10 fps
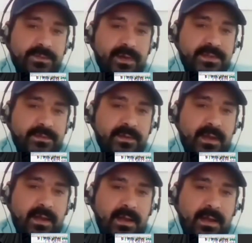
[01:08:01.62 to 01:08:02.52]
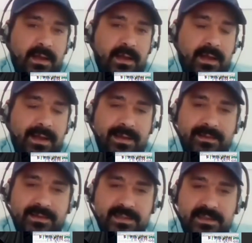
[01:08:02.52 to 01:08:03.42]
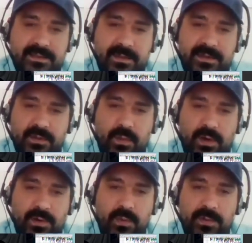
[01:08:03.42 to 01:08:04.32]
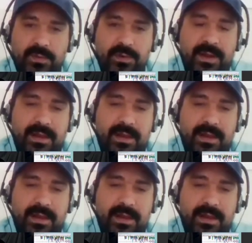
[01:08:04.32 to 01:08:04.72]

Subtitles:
impressive. And this leads me into one more